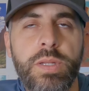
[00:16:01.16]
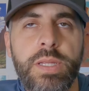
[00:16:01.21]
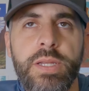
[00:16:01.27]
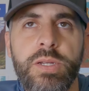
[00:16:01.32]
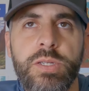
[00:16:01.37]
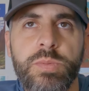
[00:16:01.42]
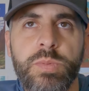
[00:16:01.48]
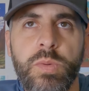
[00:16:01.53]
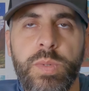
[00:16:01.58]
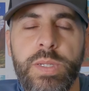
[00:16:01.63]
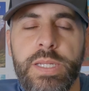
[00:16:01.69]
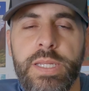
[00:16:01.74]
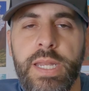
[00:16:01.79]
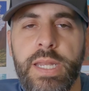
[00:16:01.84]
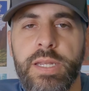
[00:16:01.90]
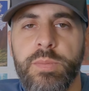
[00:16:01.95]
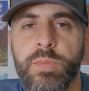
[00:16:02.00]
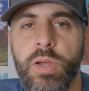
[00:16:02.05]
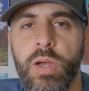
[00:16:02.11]
liters, but we did
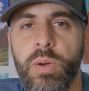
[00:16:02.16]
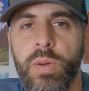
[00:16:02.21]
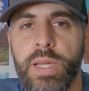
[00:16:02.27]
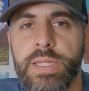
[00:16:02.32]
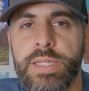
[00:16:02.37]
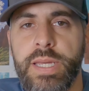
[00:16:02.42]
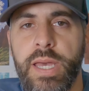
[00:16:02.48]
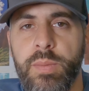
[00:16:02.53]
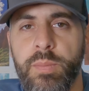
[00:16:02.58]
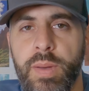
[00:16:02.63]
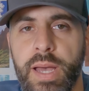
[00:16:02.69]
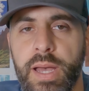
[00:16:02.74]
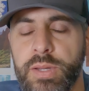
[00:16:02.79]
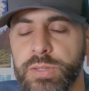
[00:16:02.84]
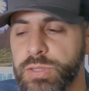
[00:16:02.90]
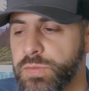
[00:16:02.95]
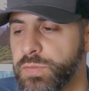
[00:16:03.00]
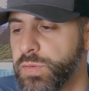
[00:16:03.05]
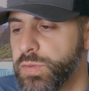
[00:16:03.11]
end up going 10
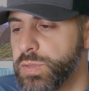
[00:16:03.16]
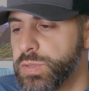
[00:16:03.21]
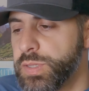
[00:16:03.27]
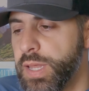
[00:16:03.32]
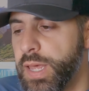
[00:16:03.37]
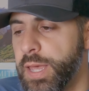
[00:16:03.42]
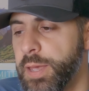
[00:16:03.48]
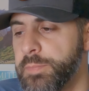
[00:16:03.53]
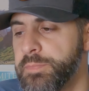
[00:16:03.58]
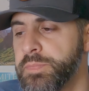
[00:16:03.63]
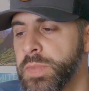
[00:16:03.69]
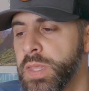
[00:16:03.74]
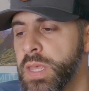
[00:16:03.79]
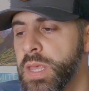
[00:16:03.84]
miles the first day,